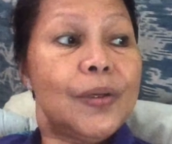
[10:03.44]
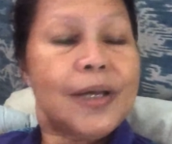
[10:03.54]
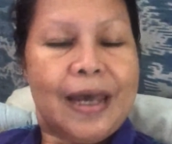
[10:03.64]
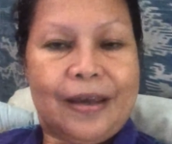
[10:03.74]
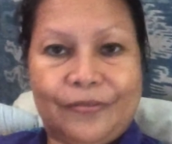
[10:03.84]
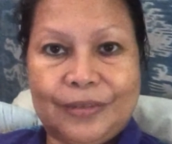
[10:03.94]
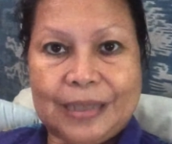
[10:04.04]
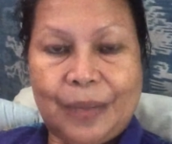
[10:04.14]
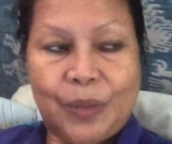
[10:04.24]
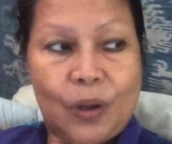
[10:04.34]
have
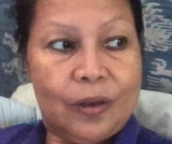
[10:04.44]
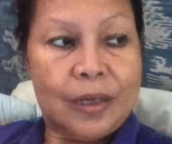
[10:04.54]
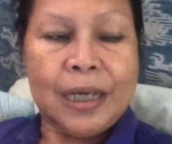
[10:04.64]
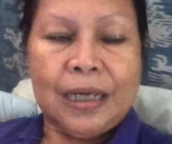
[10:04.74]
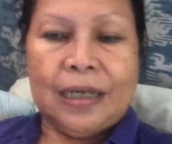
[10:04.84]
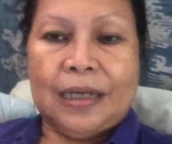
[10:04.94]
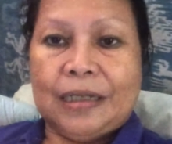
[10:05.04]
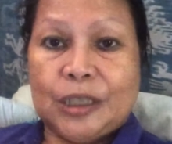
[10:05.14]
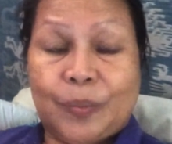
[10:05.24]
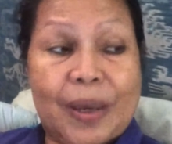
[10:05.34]
some
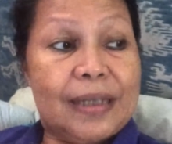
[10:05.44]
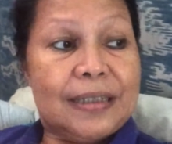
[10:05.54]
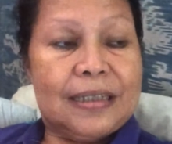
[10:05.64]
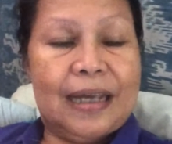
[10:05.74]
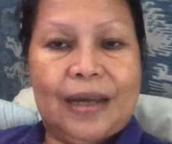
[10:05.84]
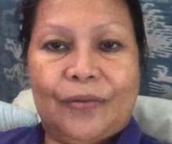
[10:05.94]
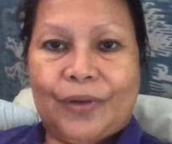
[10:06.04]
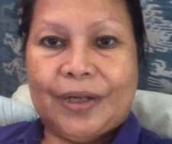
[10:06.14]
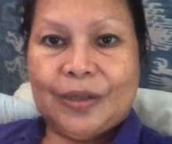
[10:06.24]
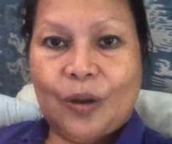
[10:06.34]
space there
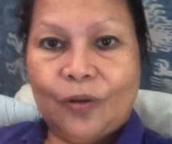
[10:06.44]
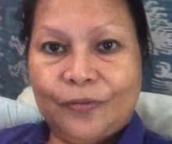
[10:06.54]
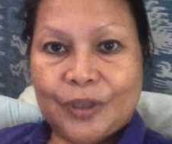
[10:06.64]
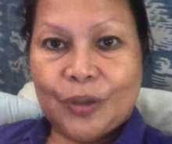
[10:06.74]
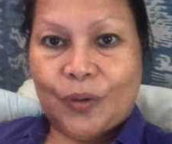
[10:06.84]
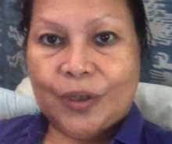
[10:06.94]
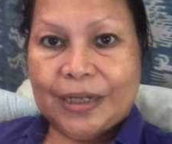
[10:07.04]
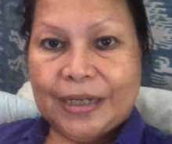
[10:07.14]
where the office corner